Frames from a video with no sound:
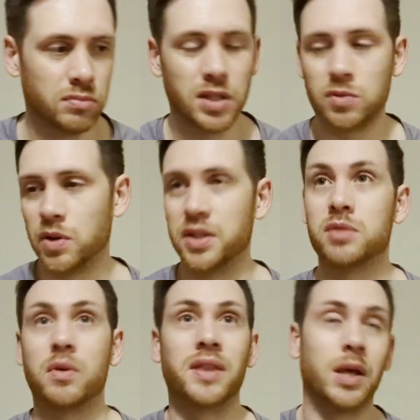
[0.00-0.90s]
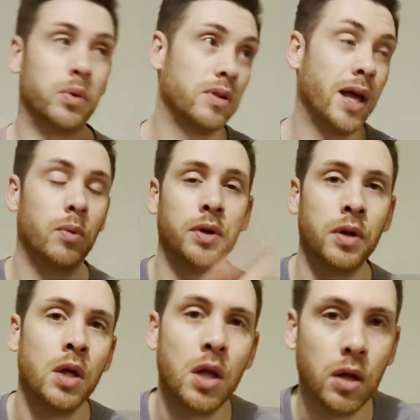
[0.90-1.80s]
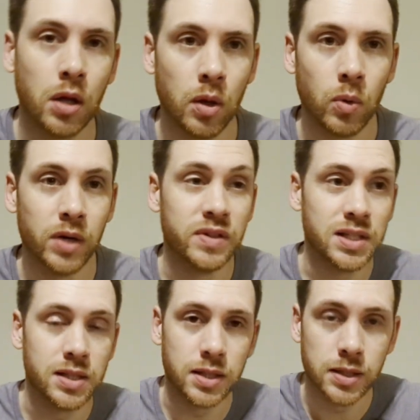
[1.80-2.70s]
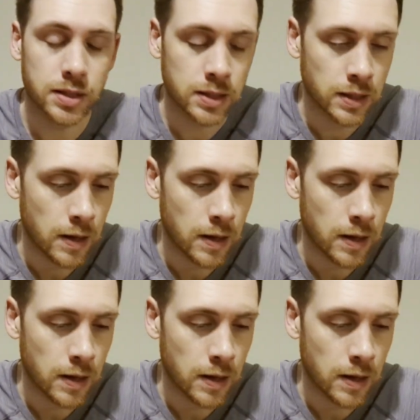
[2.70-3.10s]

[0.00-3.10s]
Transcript: This one, that one, and that one, whatever's easiest.